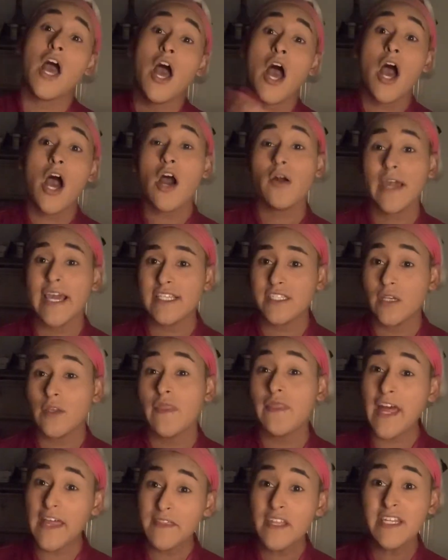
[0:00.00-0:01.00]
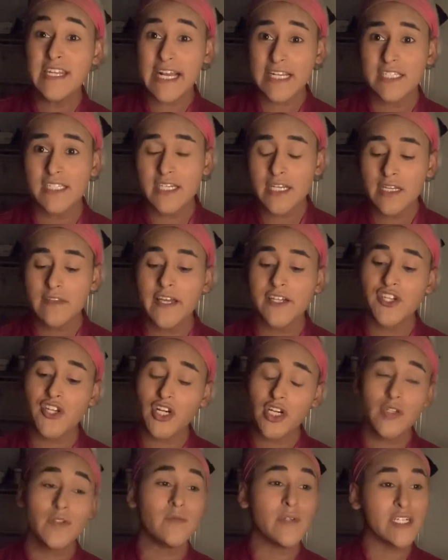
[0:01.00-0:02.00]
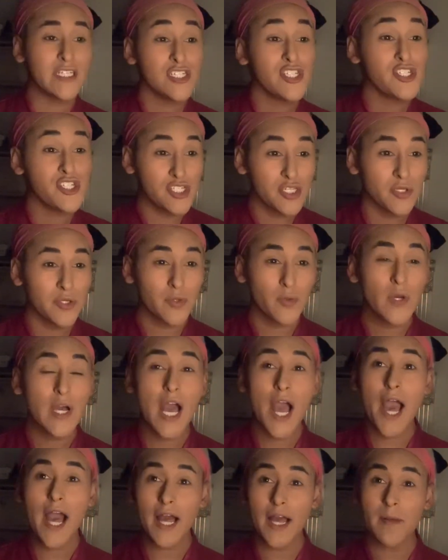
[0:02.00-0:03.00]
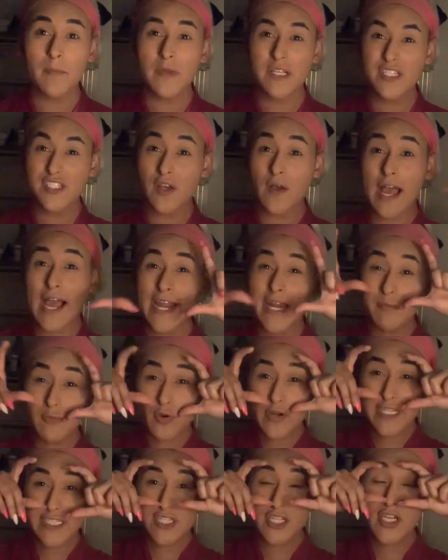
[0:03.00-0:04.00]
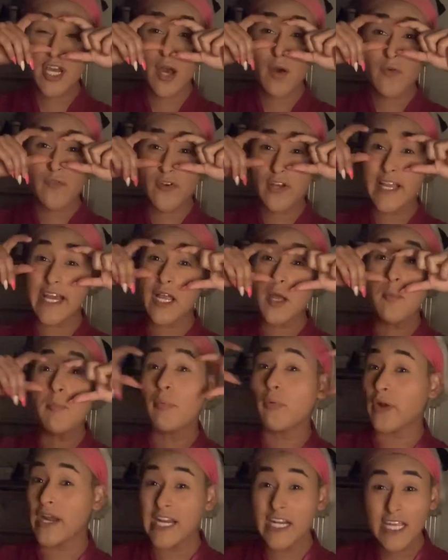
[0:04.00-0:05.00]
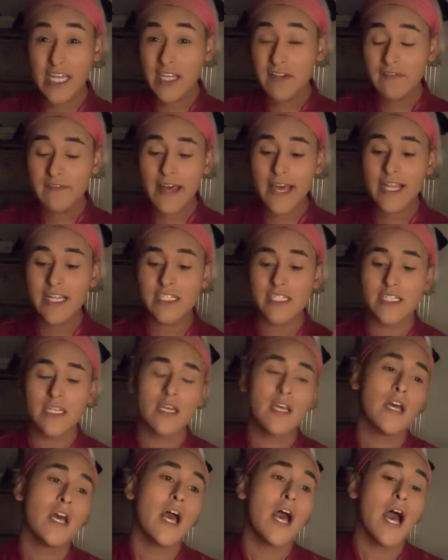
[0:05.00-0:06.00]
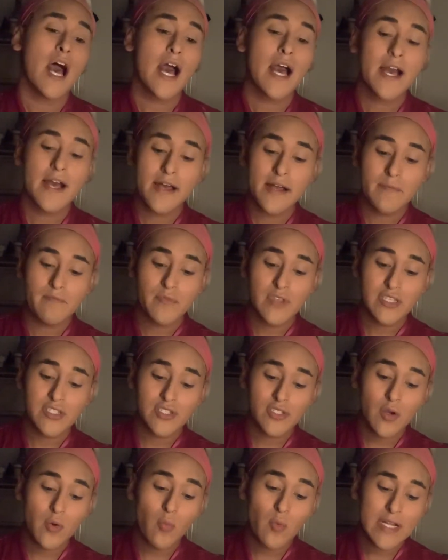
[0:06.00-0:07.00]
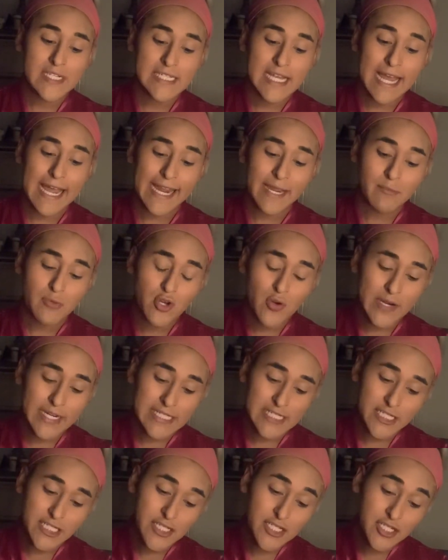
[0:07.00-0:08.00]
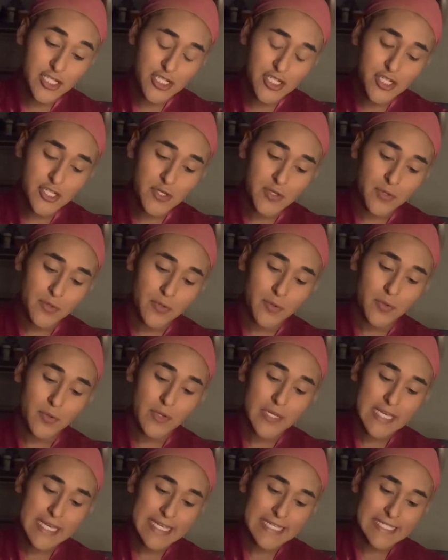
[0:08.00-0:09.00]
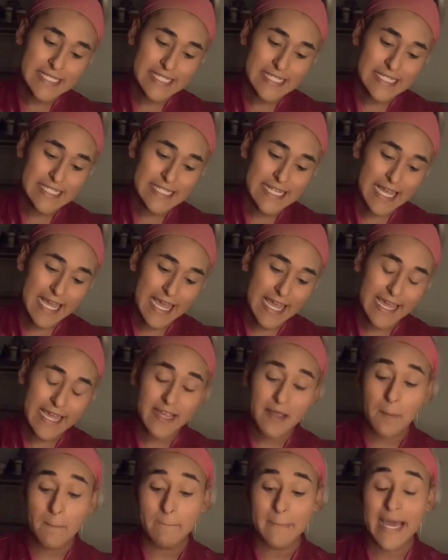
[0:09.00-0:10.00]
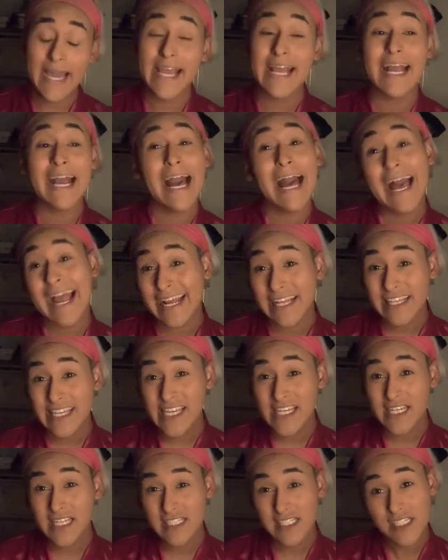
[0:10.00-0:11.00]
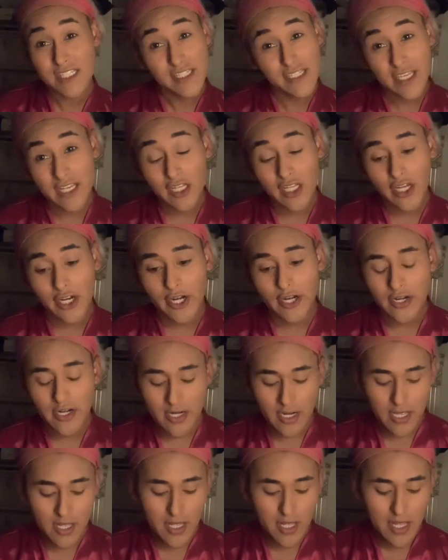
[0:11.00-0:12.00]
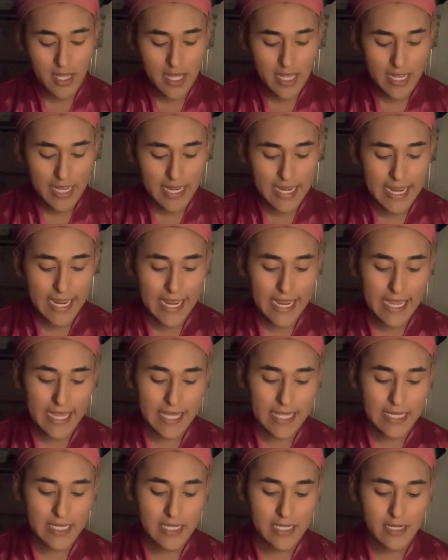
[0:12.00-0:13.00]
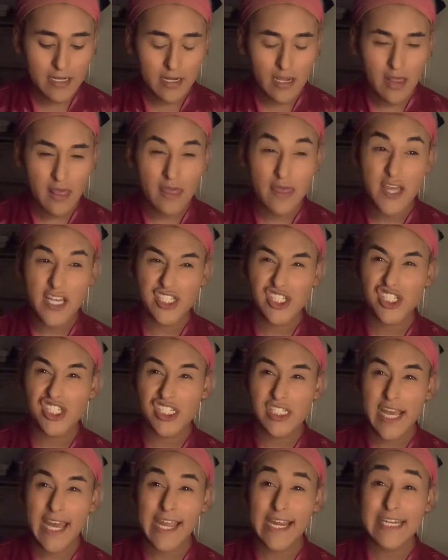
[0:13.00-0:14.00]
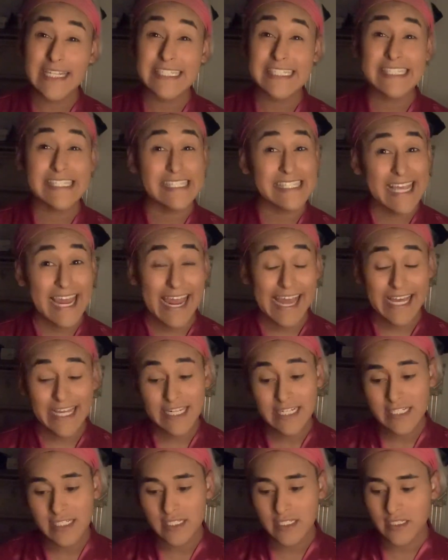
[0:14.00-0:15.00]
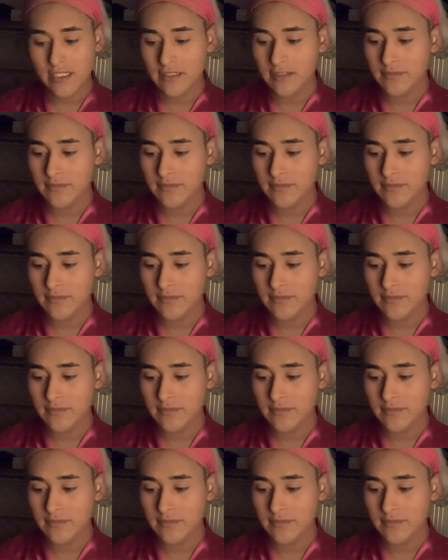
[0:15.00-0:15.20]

Okay, so then the next thing that you're gonna want to do, so I am going to go for like a brightening effect. So what I'm going to do is take my Kylie concealer in the shade Sand,